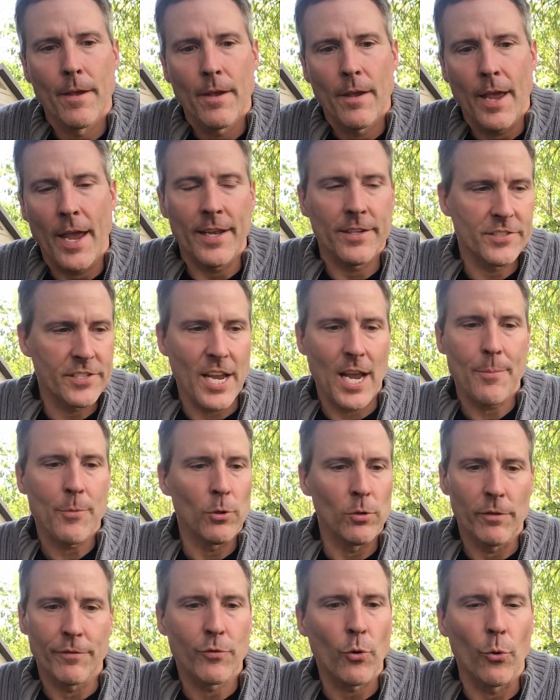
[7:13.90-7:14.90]
And
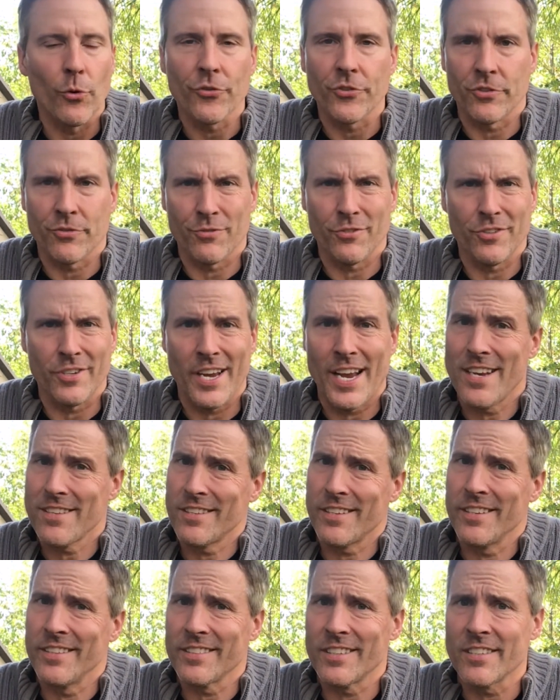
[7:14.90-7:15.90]
Samuel, of course, is really
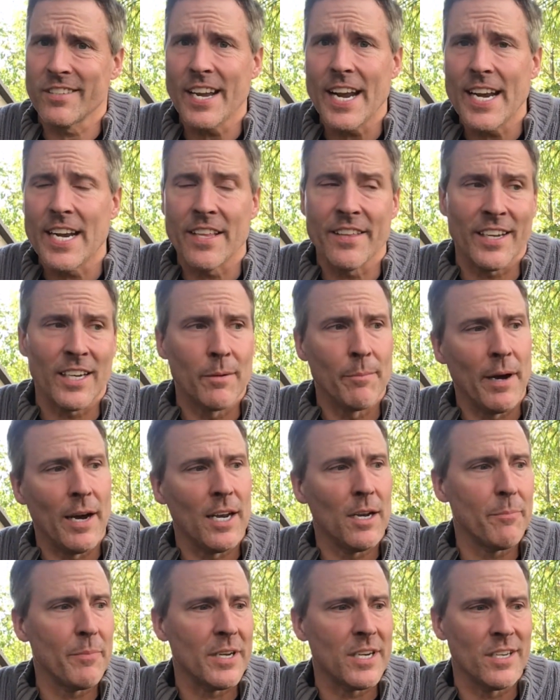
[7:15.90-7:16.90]
hesitant to say anything about
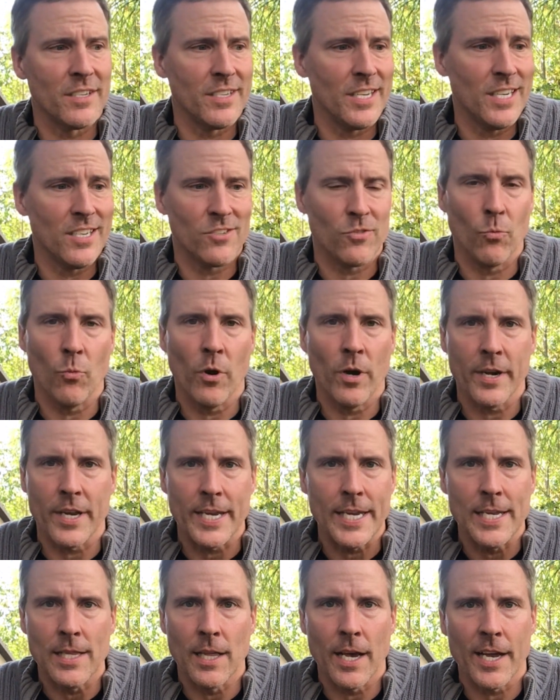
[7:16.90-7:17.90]
it because he doesn't want
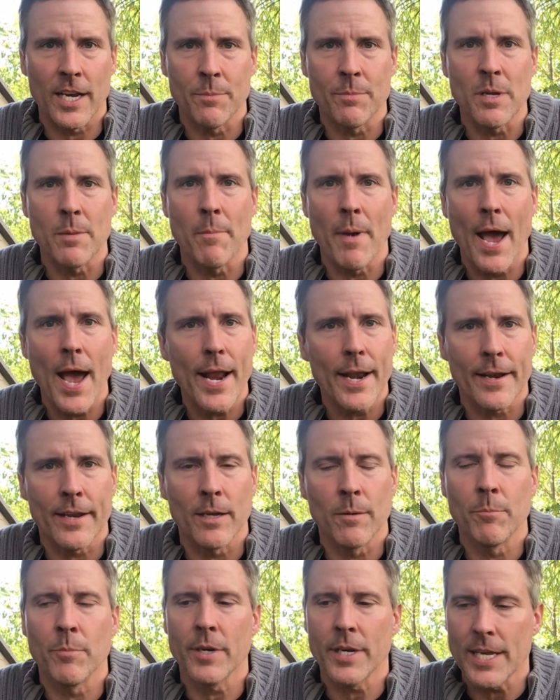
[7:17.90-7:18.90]
Eli to be mad at
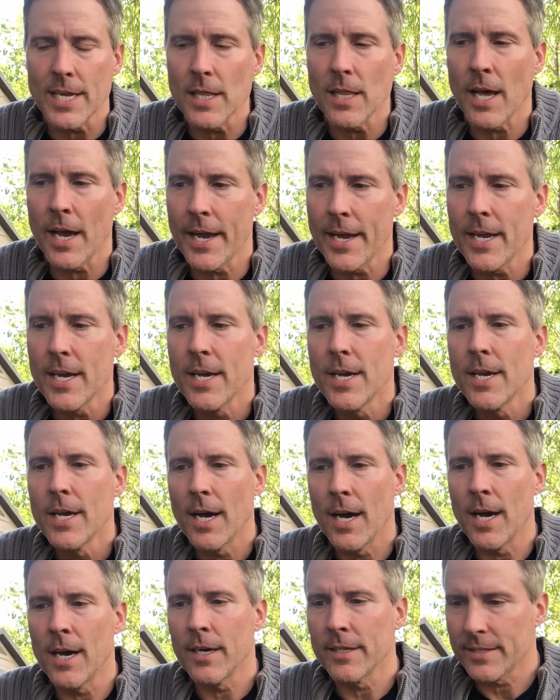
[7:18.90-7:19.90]
him. But Eli
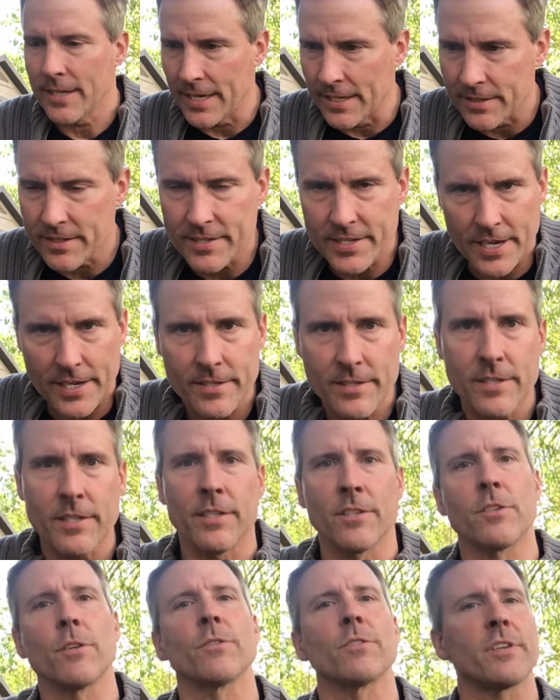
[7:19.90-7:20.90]
uh, insists,
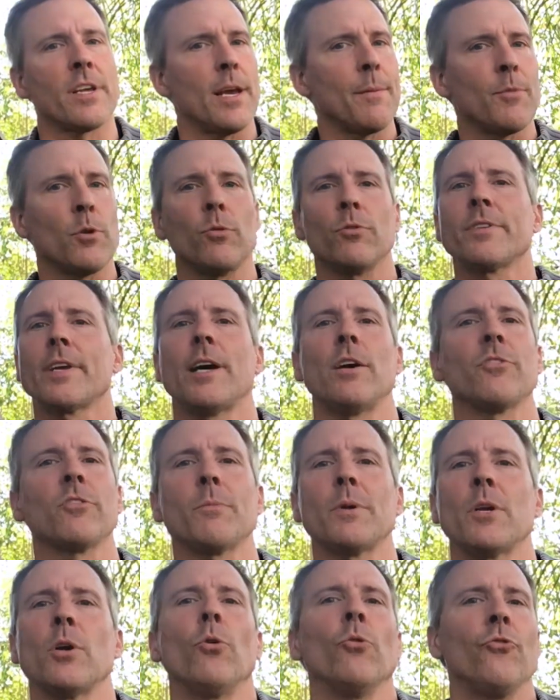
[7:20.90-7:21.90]
and so Samuel tells him
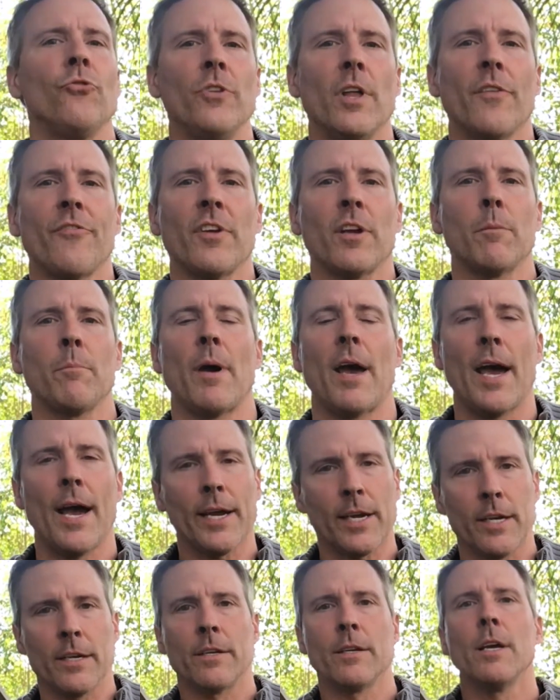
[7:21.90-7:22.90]
he holds nothing
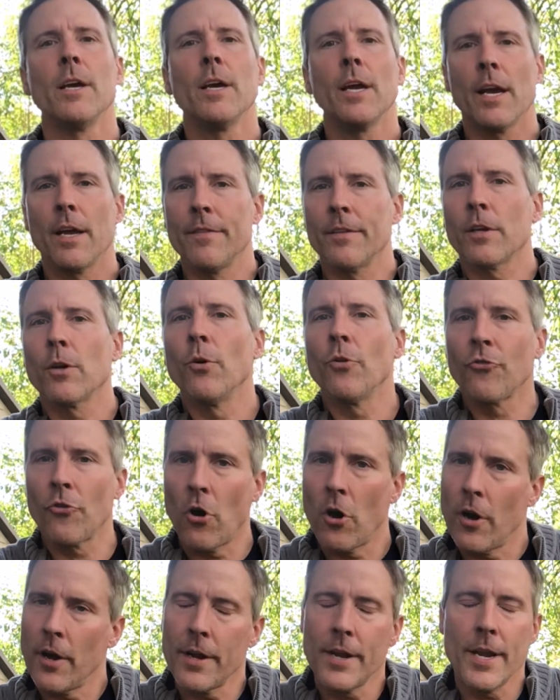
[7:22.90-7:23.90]
back, and and it goes
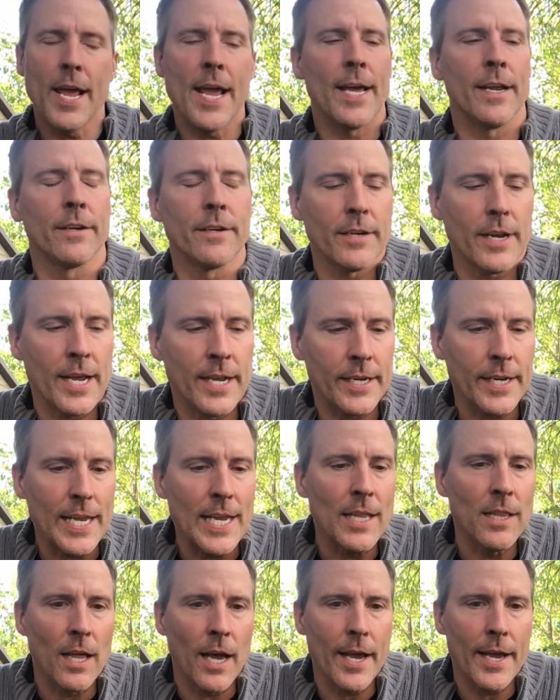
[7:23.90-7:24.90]
on, and and
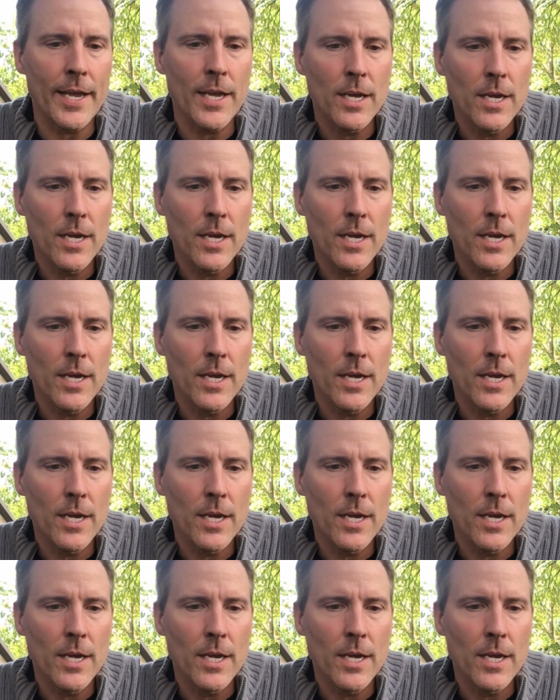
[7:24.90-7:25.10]
Eli